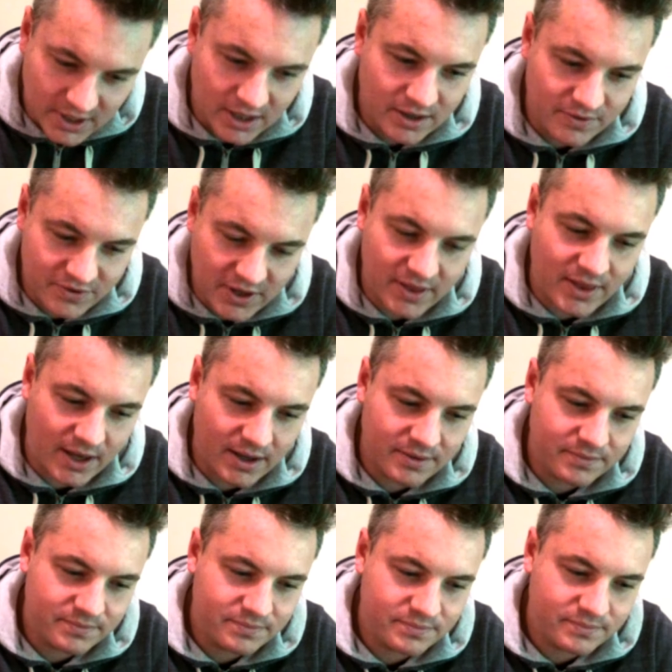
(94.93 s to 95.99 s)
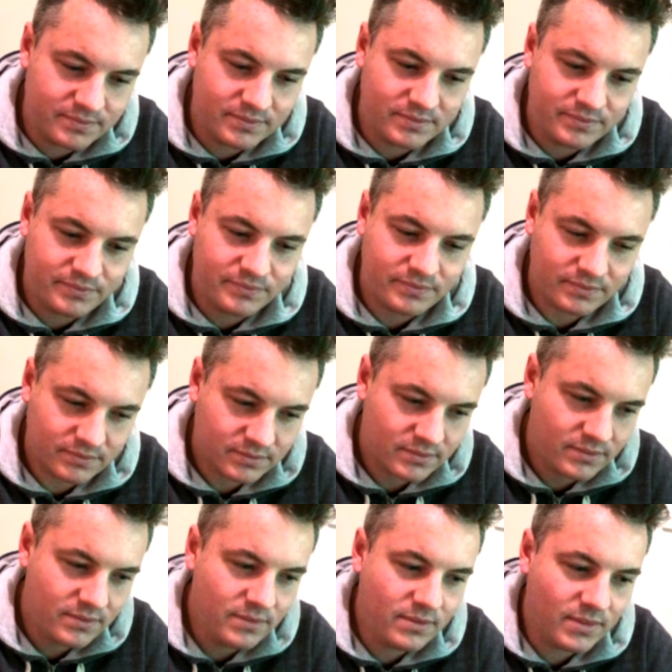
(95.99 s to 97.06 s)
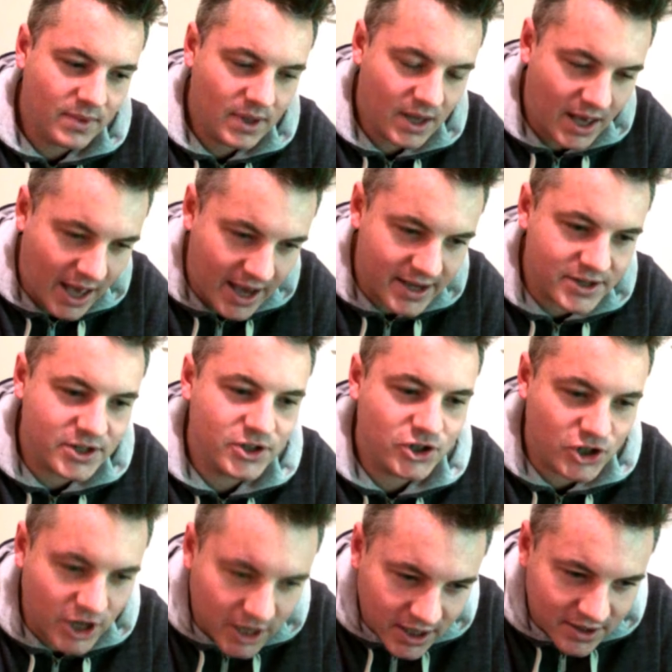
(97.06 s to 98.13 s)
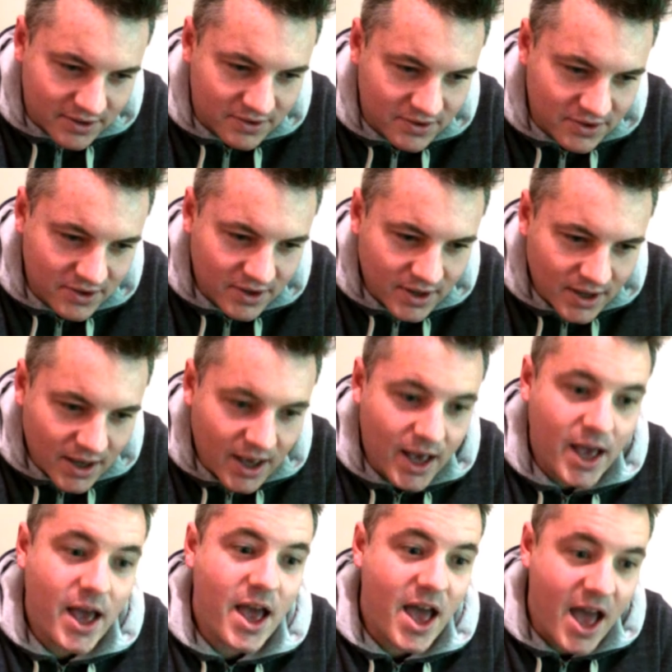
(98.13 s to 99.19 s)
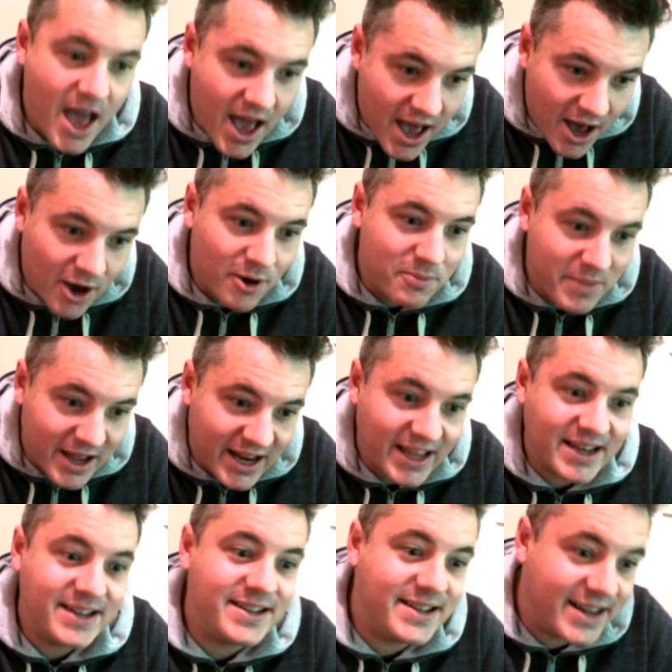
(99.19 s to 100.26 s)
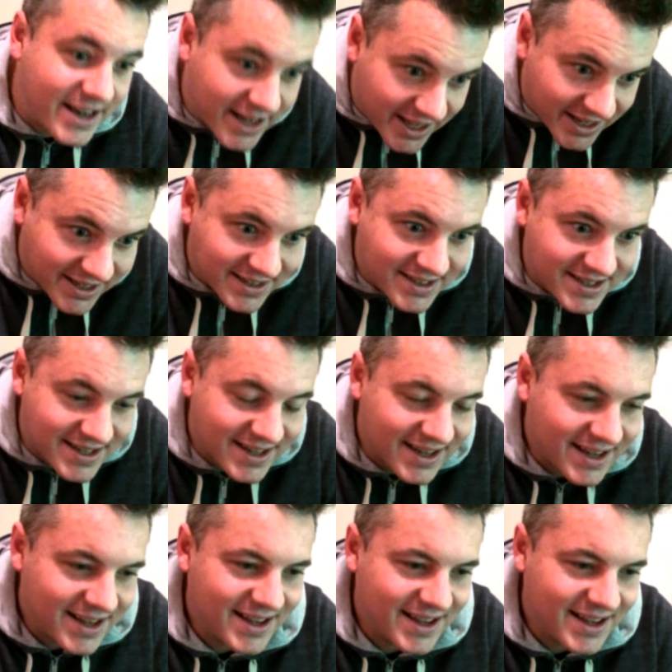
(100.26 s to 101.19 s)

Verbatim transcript: yeah, you've said that. 28 chickens. chickens. How, How many, many, did it?